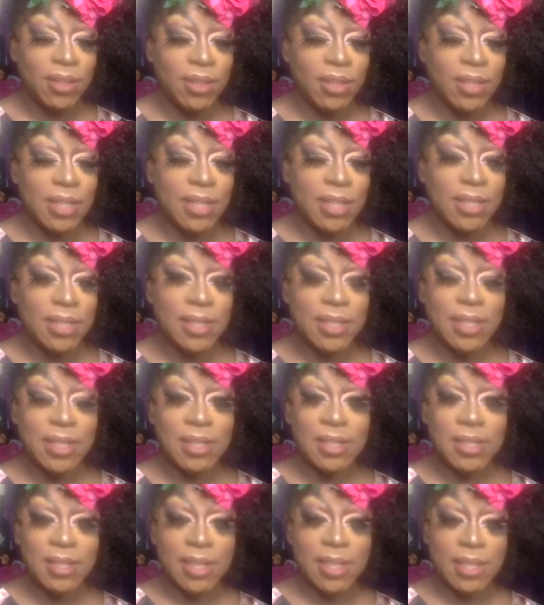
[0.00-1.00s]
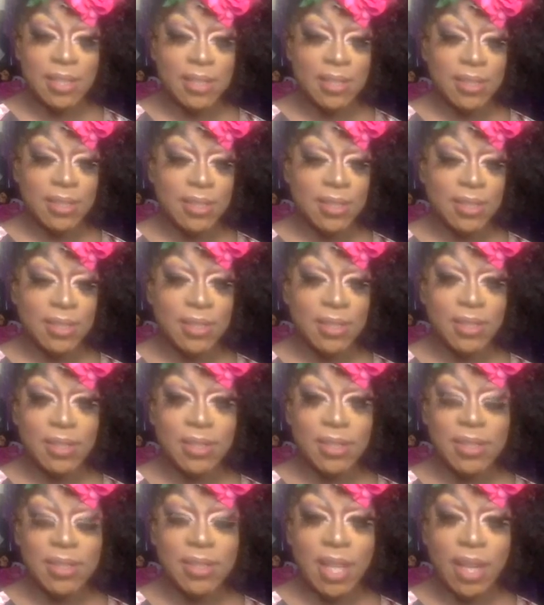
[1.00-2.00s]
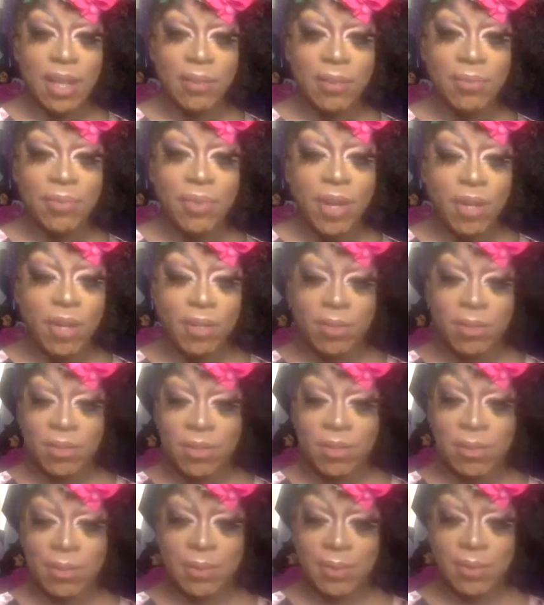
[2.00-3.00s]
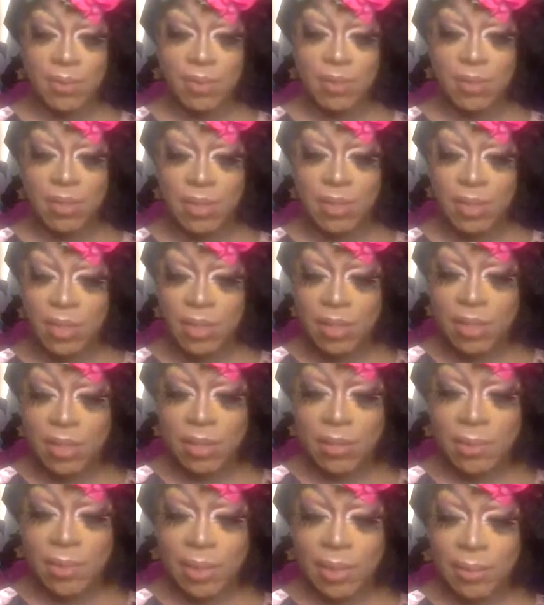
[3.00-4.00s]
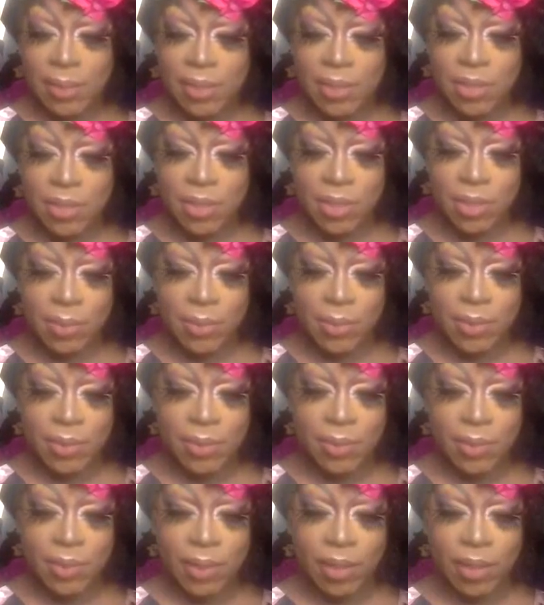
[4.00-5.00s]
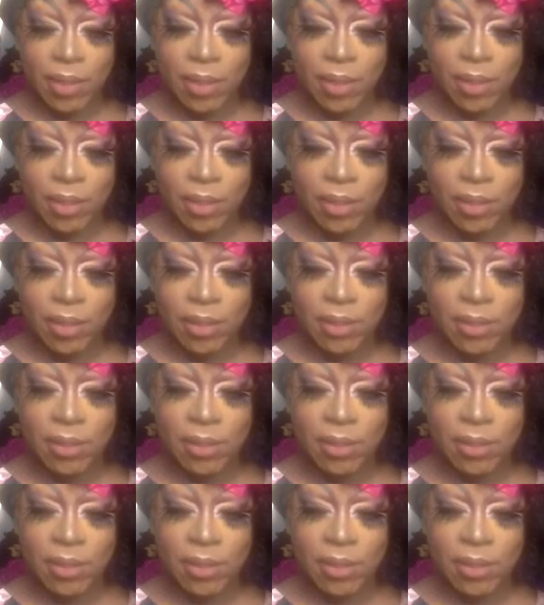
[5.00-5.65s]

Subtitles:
Because it says that I froze, but I'm not sure what's going on.